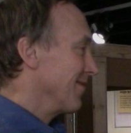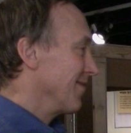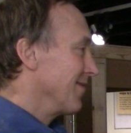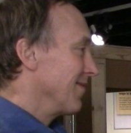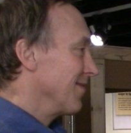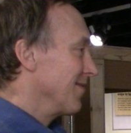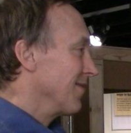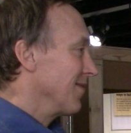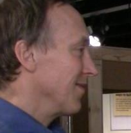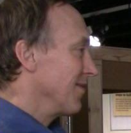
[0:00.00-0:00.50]

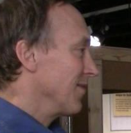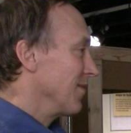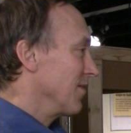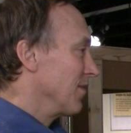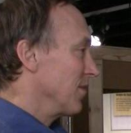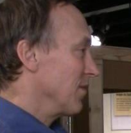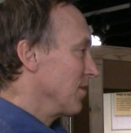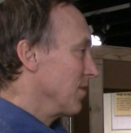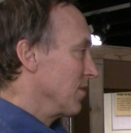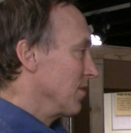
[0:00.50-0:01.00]

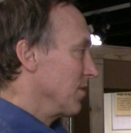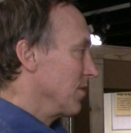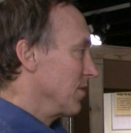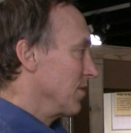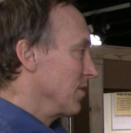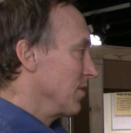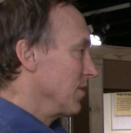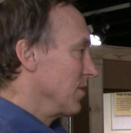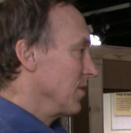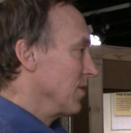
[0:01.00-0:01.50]

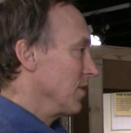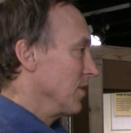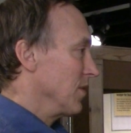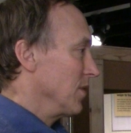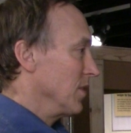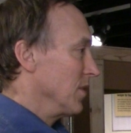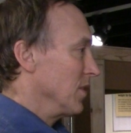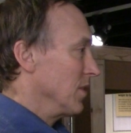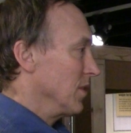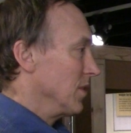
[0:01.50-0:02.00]

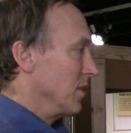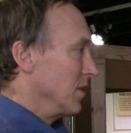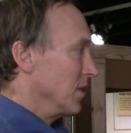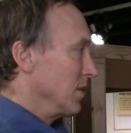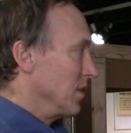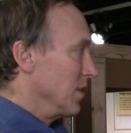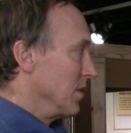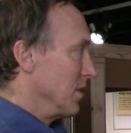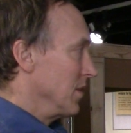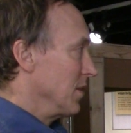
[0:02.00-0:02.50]

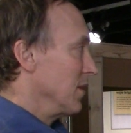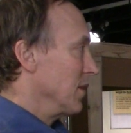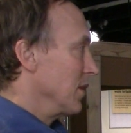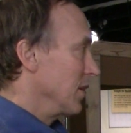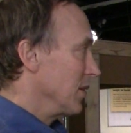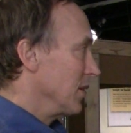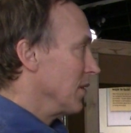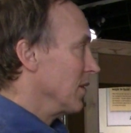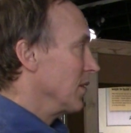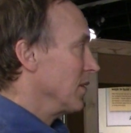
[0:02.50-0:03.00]

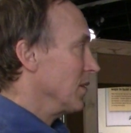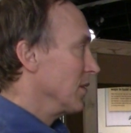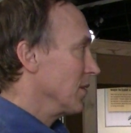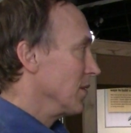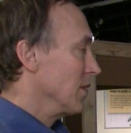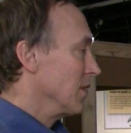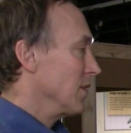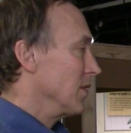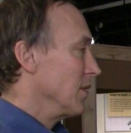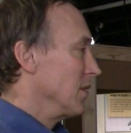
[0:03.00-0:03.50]

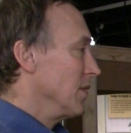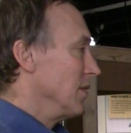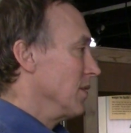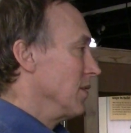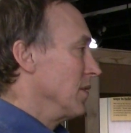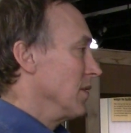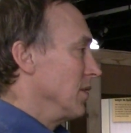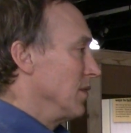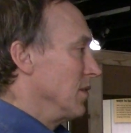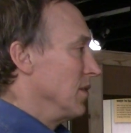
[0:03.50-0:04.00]

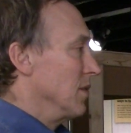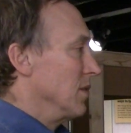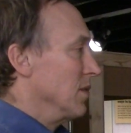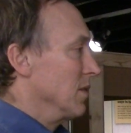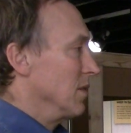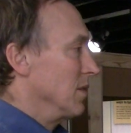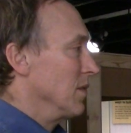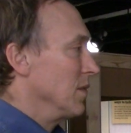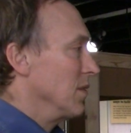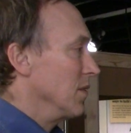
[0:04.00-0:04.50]

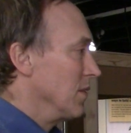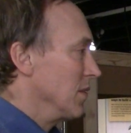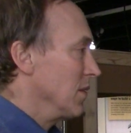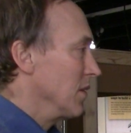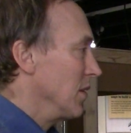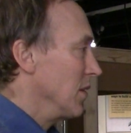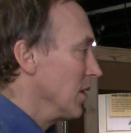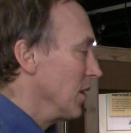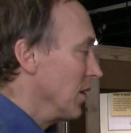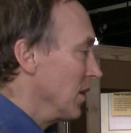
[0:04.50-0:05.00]

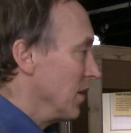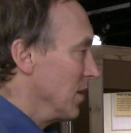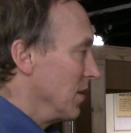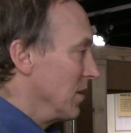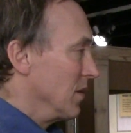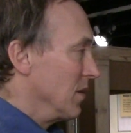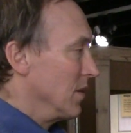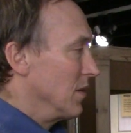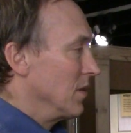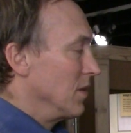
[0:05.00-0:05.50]

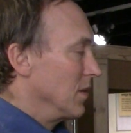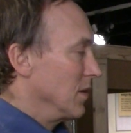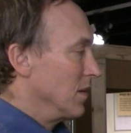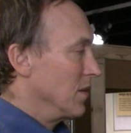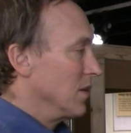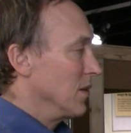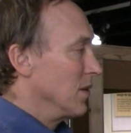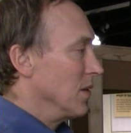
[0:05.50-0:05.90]
The person shown says nothing.